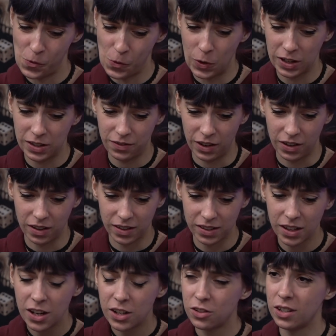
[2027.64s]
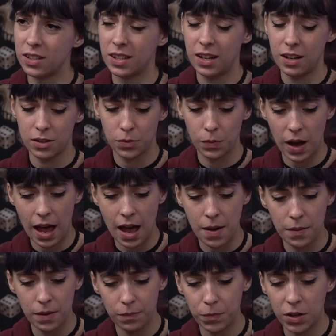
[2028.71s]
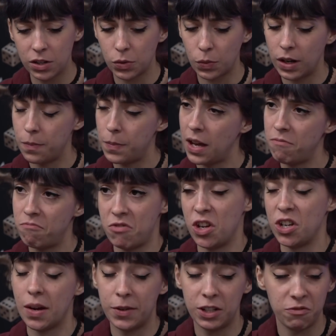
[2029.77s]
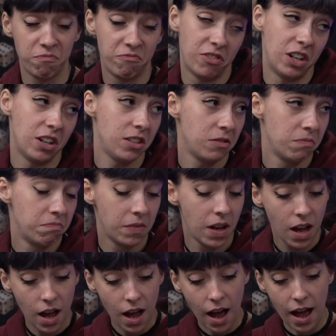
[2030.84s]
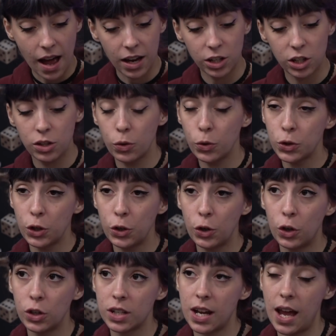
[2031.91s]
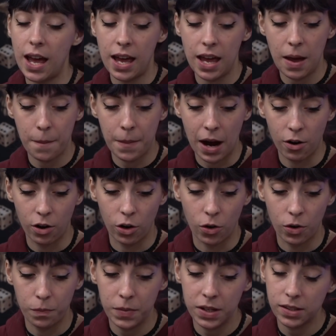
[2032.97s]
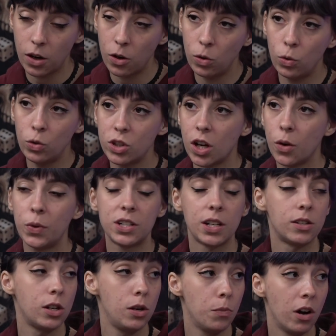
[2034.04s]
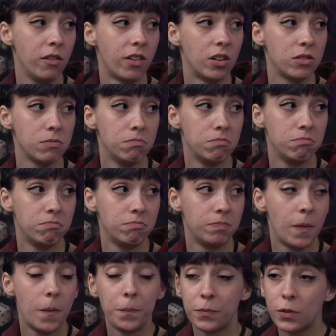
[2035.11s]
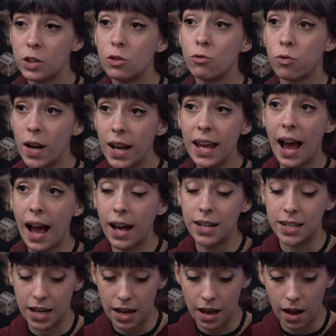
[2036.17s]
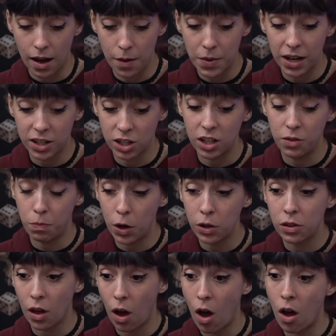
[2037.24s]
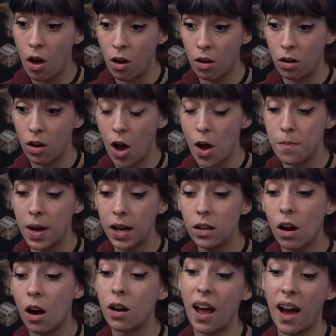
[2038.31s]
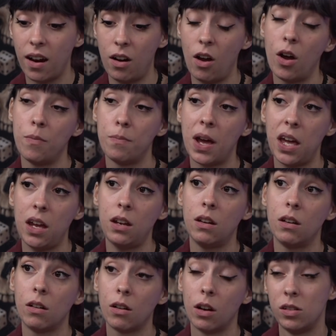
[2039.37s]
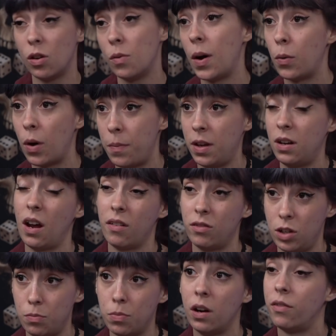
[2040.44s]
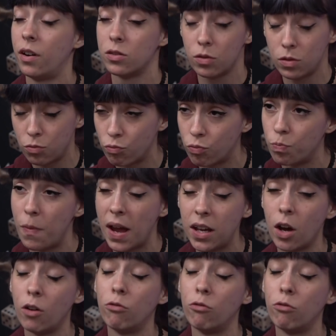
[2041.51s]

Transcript: Oh, it's very nice. Strength 6, -1 AP, 2 damage. Very nice. She's also got a Paragon missile launcher, which has 2 profiles, which is really handy. Actually, both her main gun and her main close combat weapon have 2 profiles, which make her